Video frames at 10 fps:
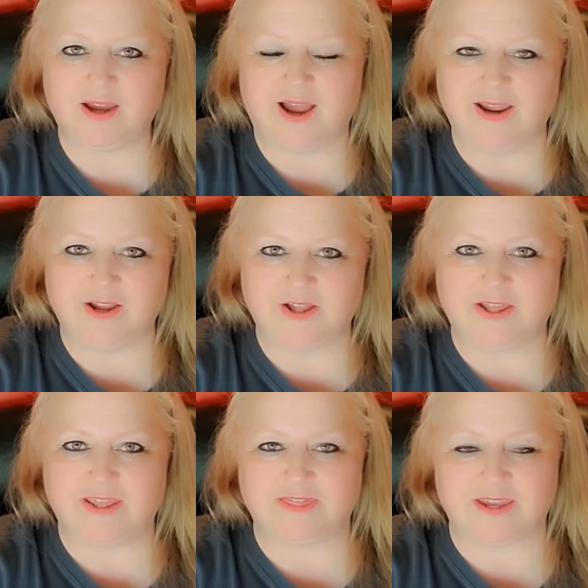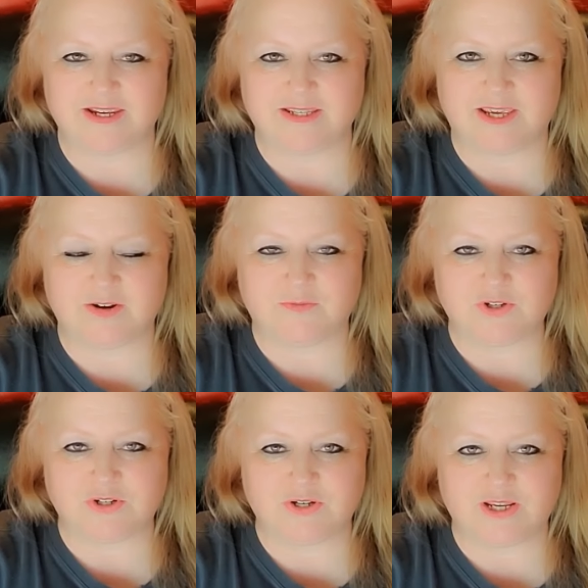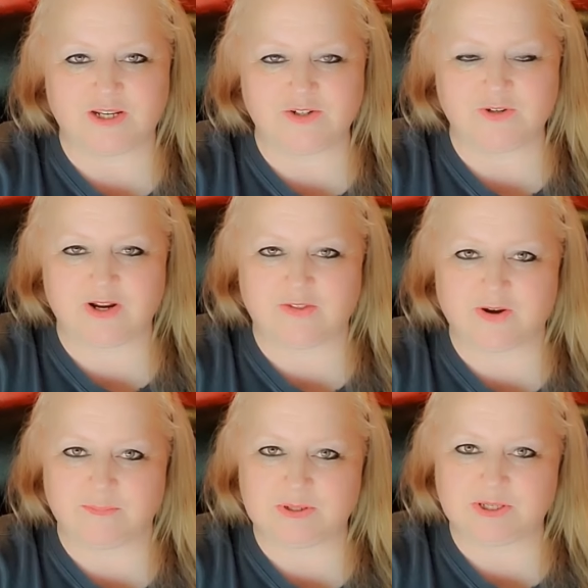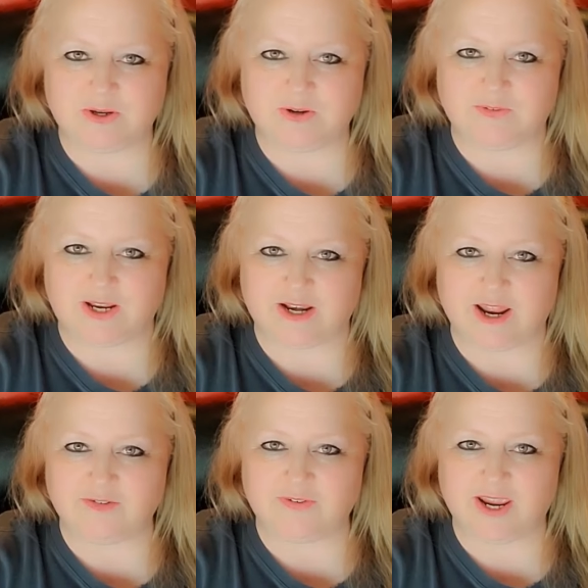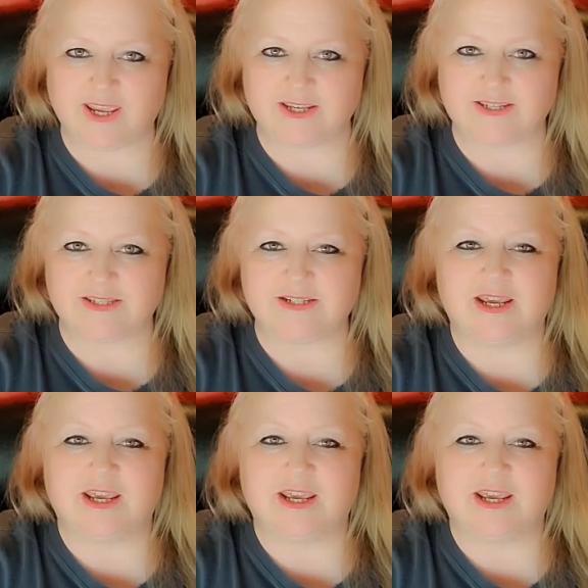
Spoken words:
Hi all, and thanks again for tuning in to another episode of Eatin' Out in Vegas.